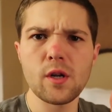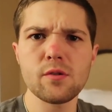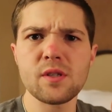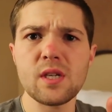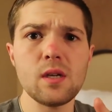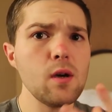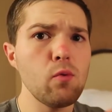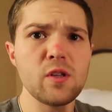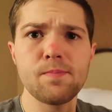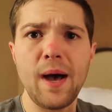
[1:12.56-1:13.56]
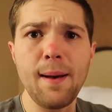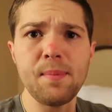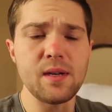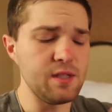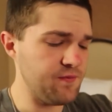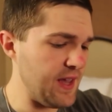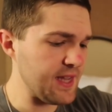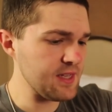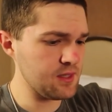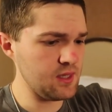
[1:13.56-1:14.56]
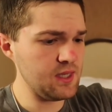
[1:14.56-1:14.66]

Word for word: We're gonna go see uh, what's popping. It's Vegas.